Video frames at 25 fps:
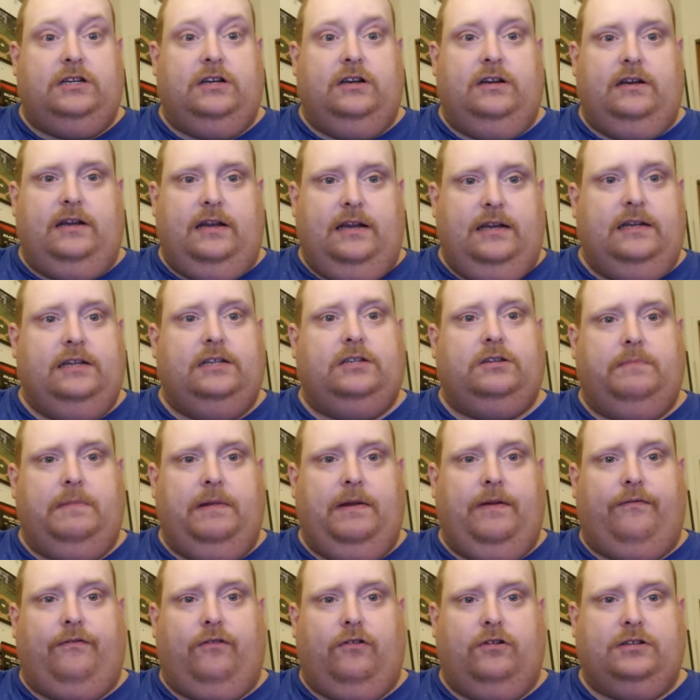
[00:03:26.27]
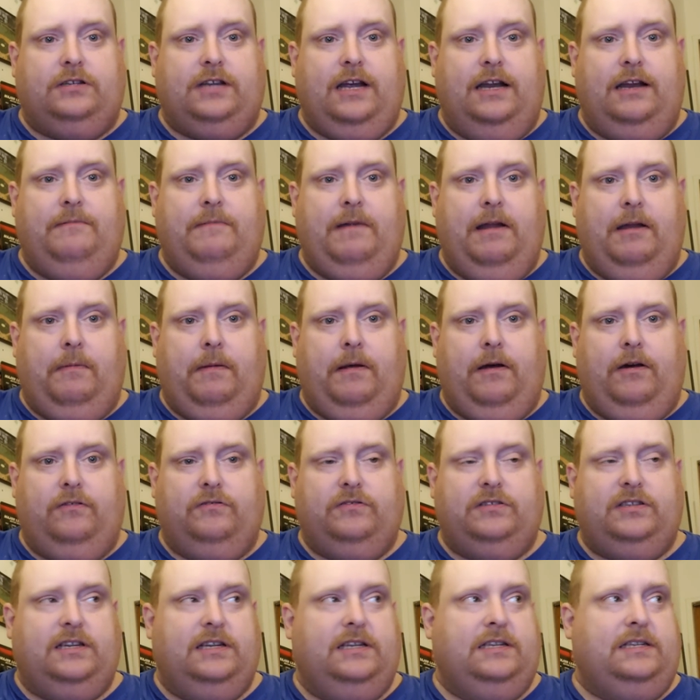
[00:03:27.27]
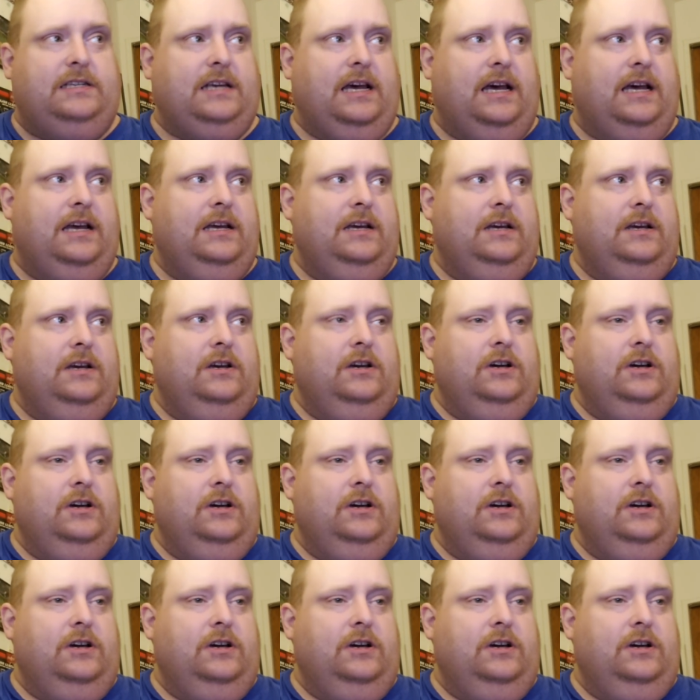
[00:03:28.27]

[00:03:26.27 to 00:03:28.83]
This will be the first time they made the playoffs since uh,